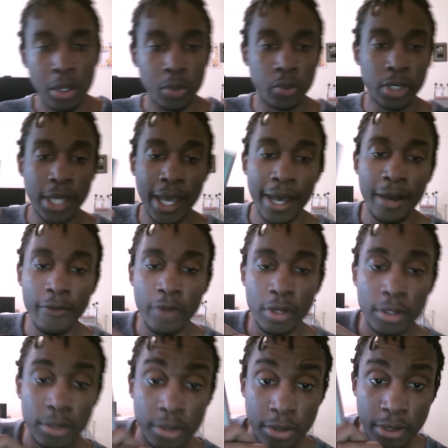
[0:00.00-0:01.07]
we have
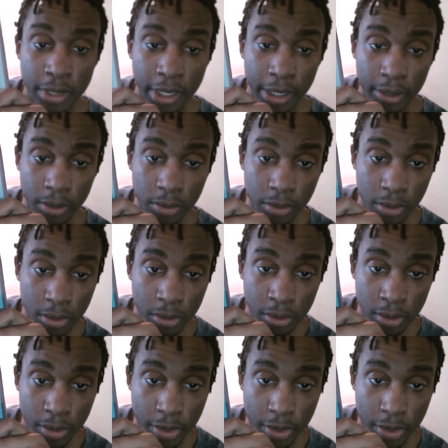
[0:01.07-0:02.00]
Hellgirl